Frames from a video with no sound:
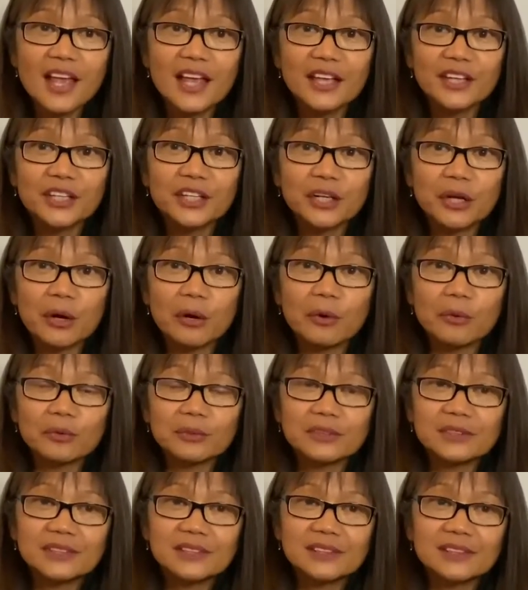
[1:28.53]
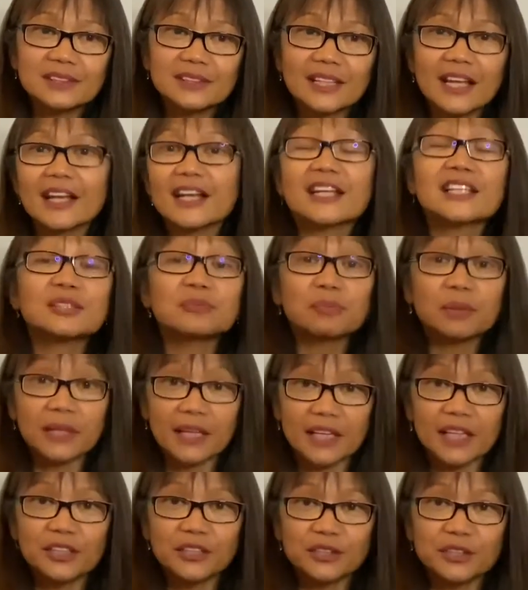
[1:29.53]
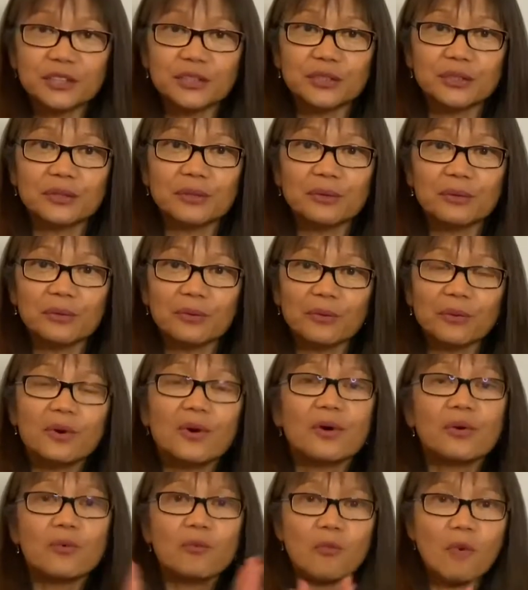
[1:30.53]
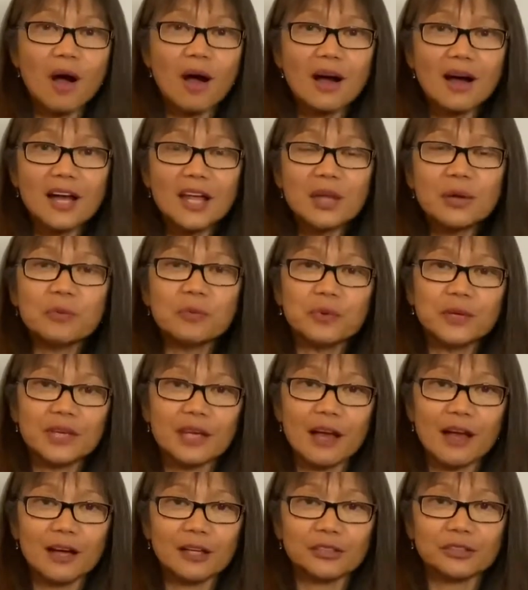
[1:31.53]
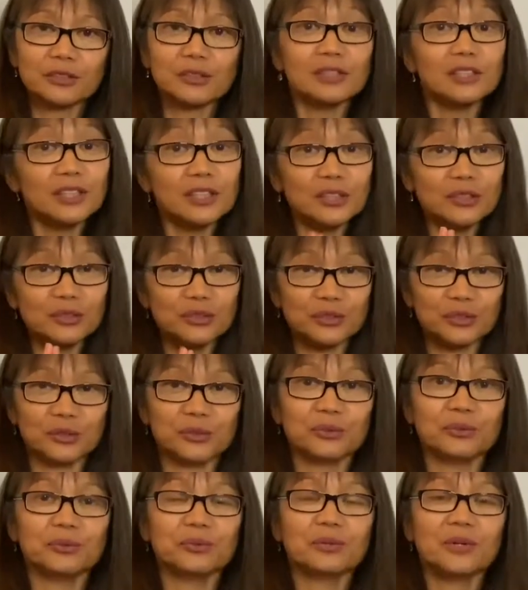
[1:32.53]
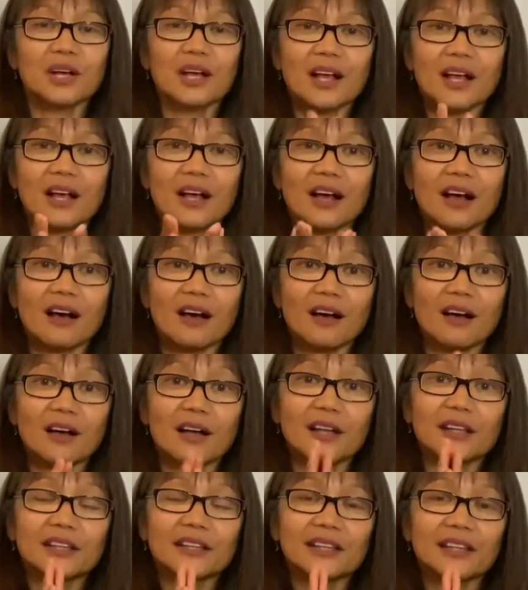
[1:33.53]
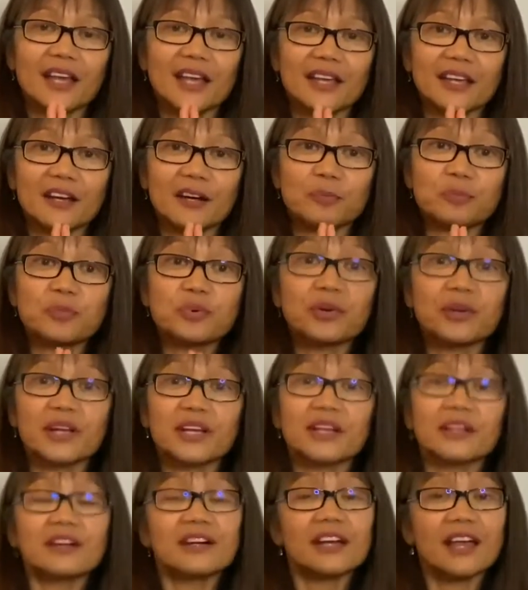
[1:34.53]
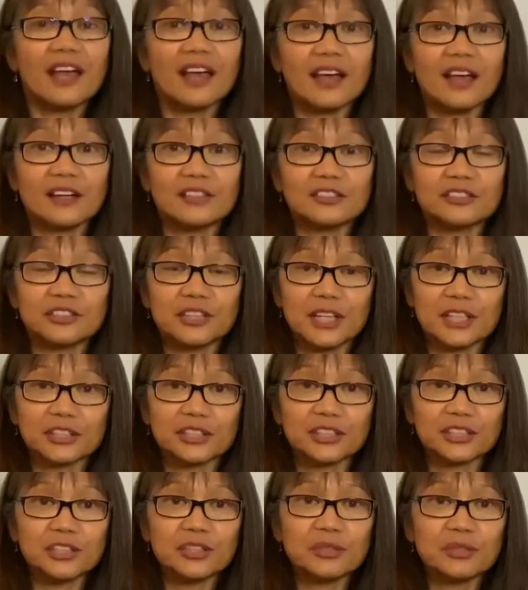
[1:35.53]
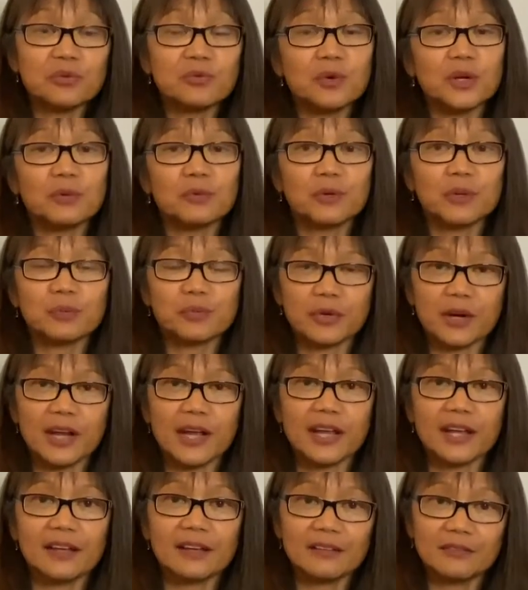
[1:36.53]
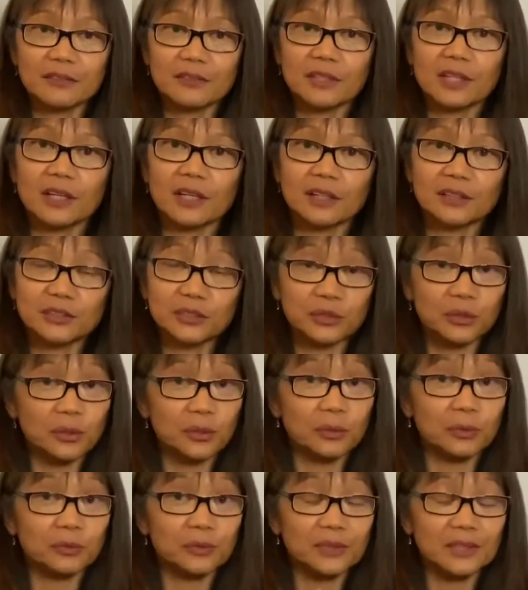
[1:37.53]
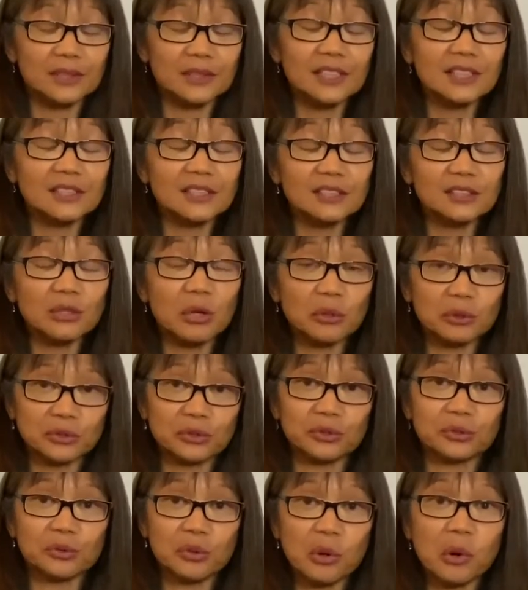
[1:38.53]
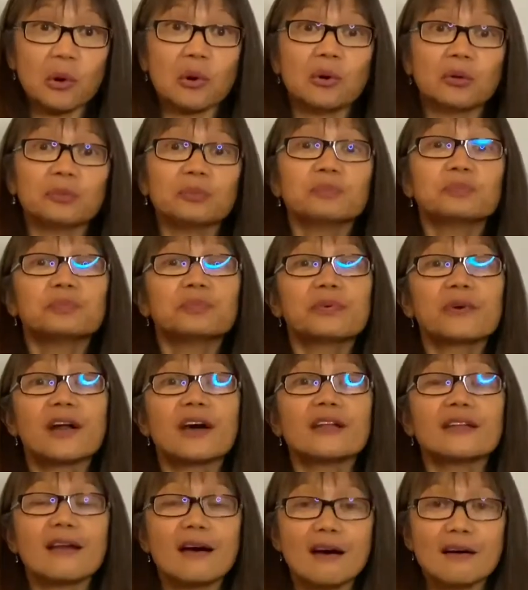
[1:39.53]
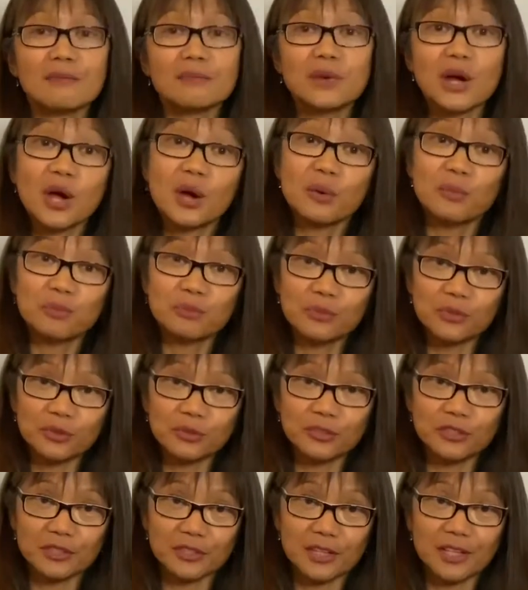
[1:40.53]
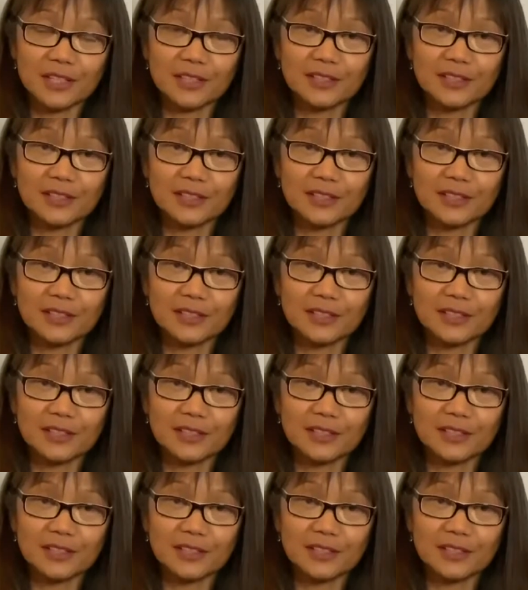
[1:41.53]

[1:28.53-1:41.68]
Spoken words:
and explain to you why we actually do like a prayer hand gesture when we pray. Yeah, so this is also called Pranam Mudra.